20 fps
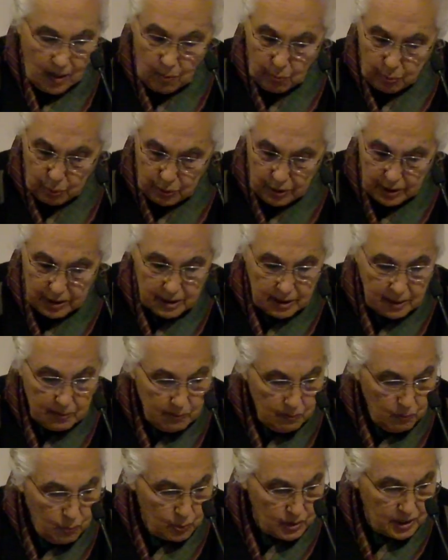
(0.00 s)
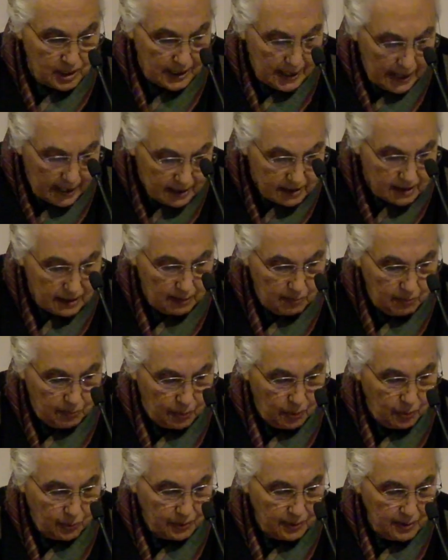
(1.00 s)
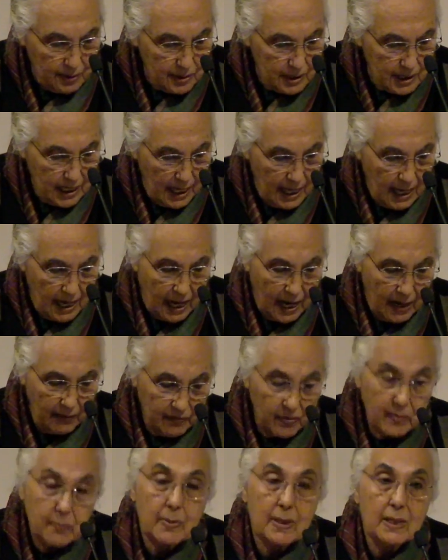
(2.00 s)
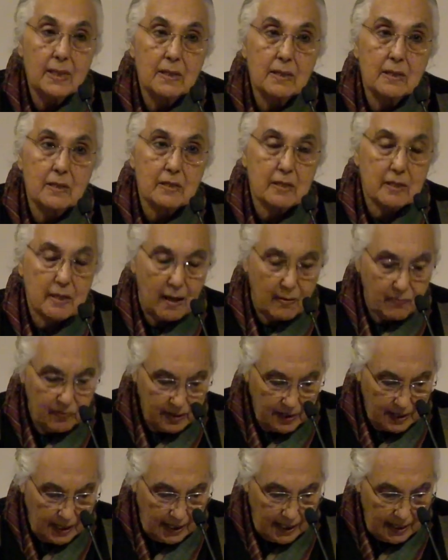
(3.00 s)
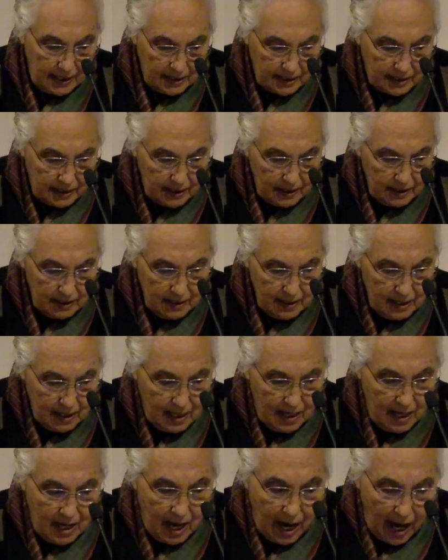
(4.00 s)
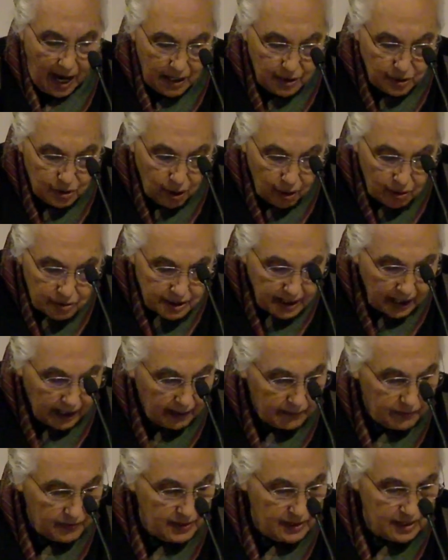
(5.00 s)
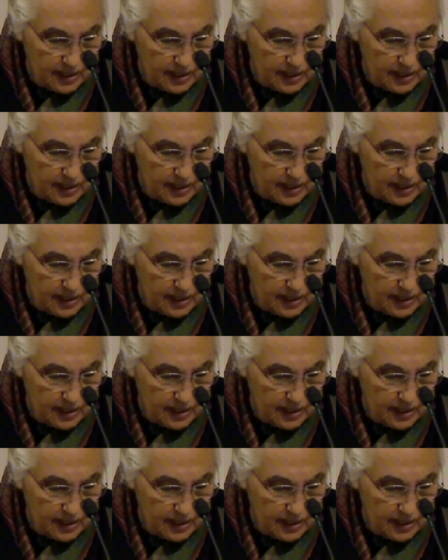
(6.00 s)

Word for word: Buddhism was less important, having been discovered later and not having